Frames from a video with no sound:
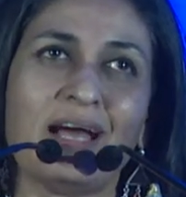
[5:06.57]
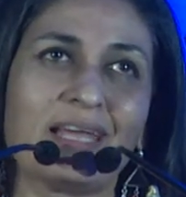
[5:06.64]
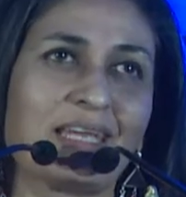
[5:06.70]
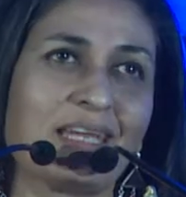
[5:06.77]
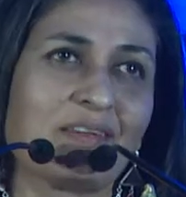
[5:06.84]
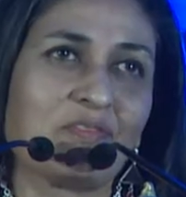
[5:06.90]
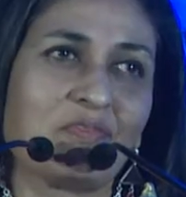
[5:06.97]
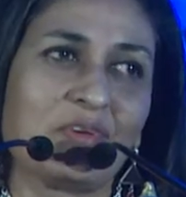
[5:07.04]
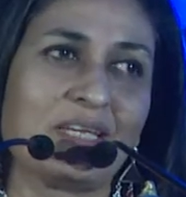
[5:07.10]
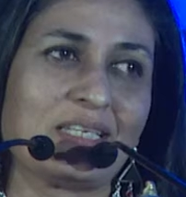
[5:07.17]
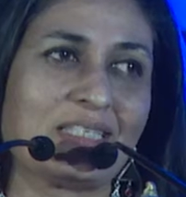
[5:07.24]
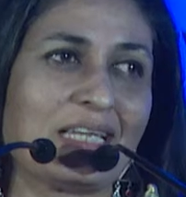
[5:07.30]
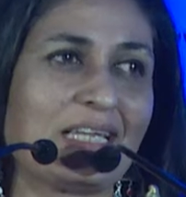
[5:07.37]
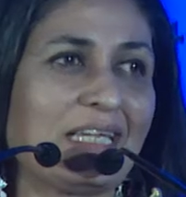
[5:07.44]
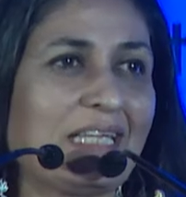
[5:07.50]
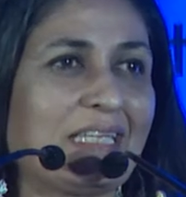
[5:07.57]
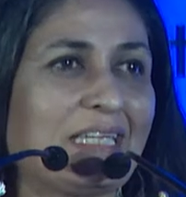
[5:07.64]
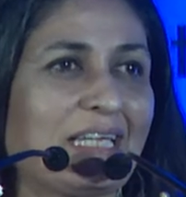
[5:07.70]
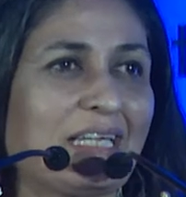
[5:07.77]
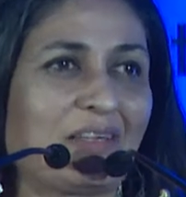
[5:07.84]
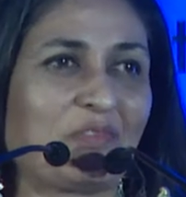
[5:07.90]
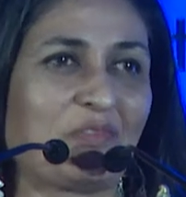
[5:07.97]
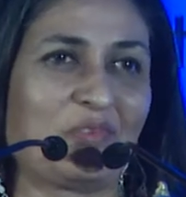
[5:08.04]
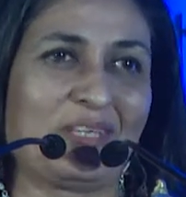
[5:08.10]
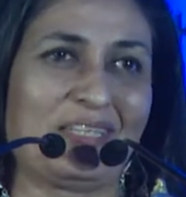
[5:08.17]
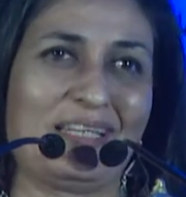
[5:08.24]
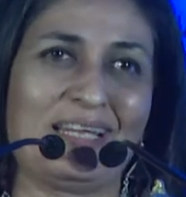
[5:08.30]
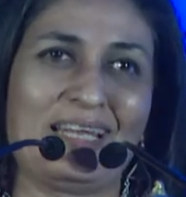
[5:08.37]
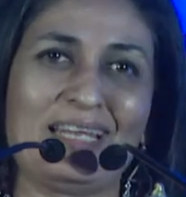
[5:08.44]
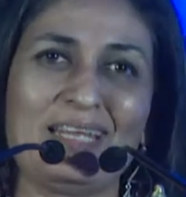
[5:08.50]
I can face anything
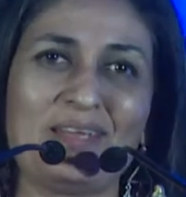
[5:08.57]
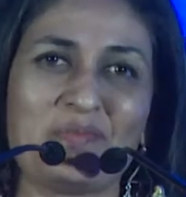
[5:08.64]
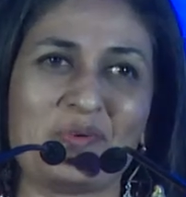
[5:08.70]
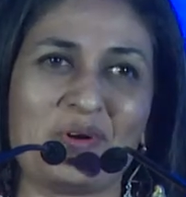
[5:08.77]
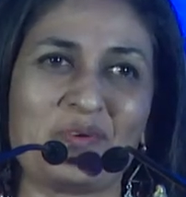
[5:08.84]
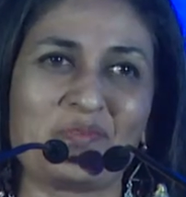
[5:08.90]
with any,